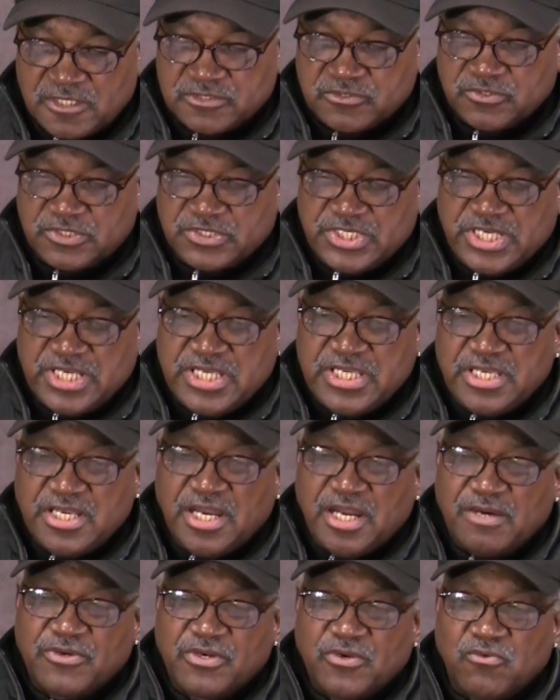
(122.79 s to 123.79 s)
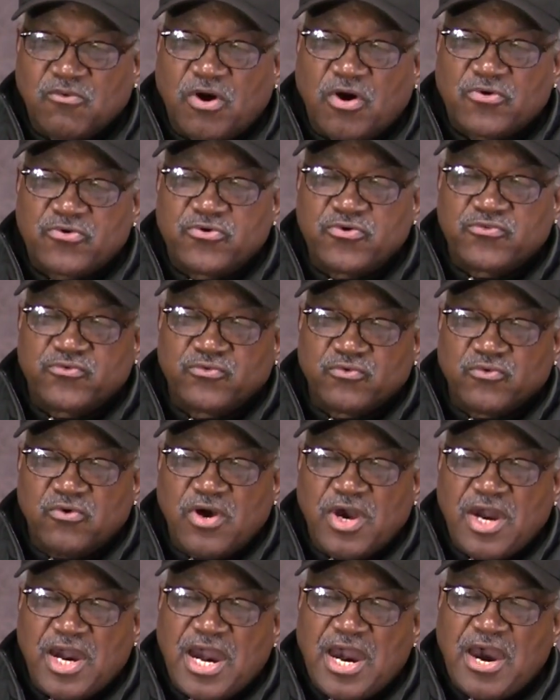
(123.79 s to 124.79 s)
So today I'm going to walk you
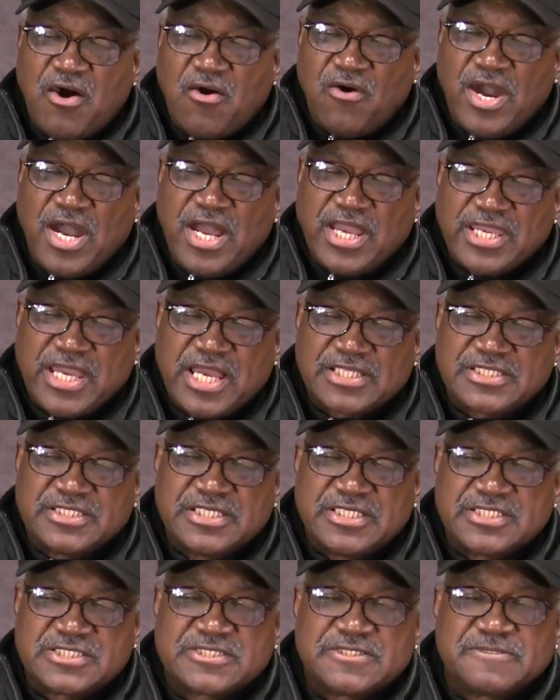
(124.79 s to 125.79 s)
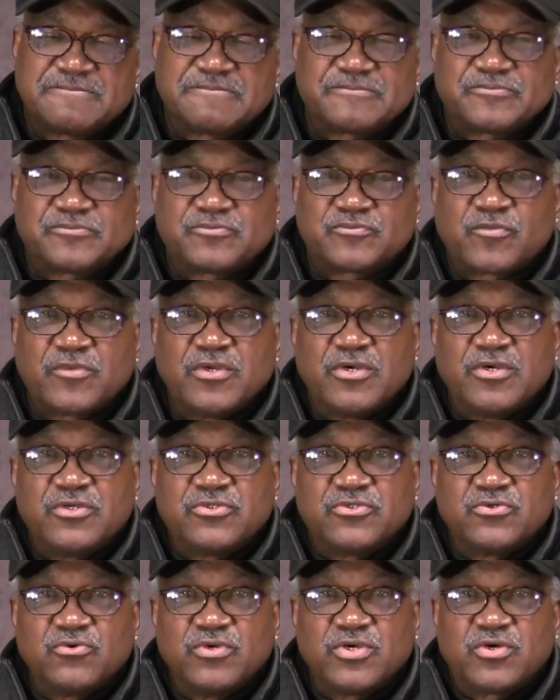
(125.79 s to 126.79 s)
through how I got this
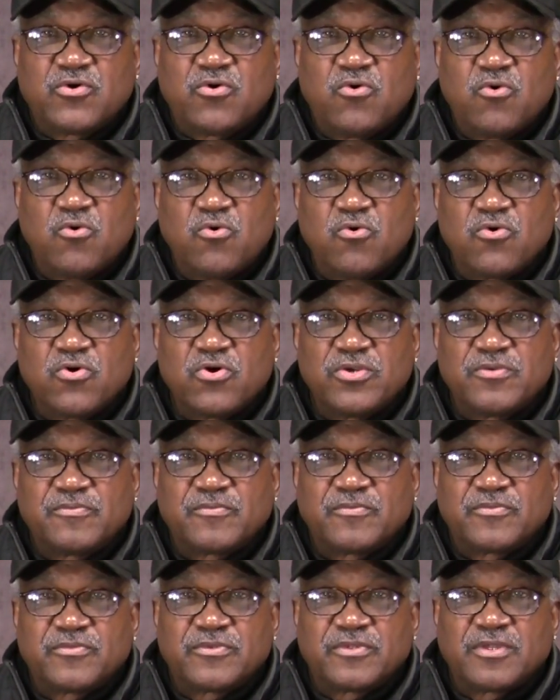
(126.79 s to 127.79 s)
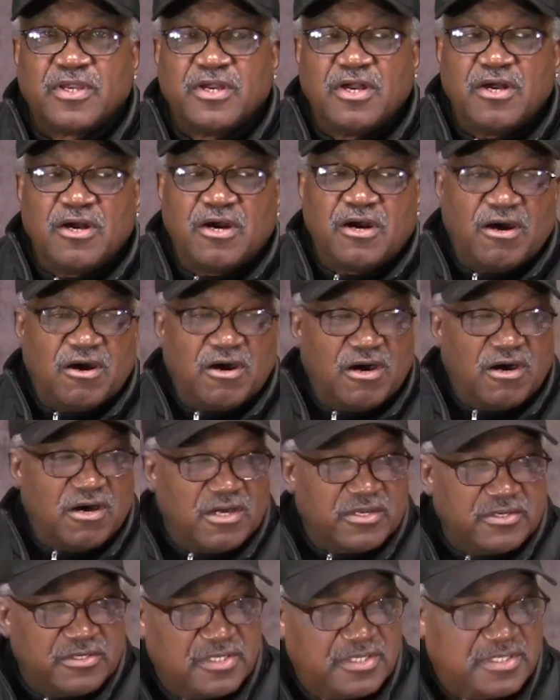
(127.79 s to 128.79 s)
to record
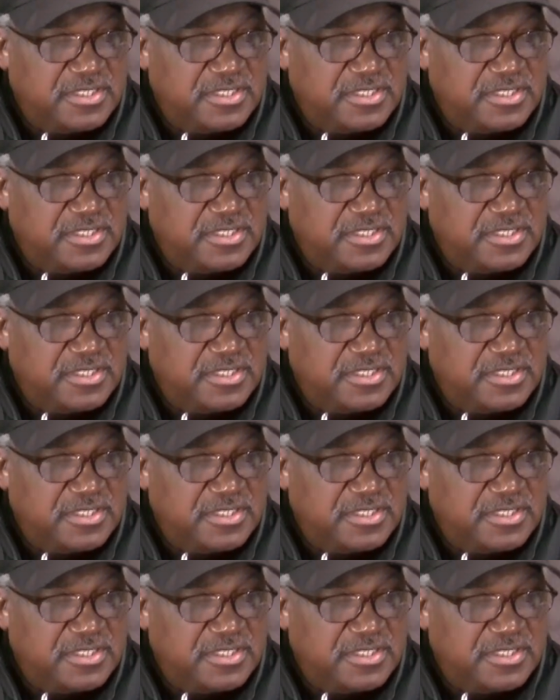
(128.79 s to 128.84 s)
on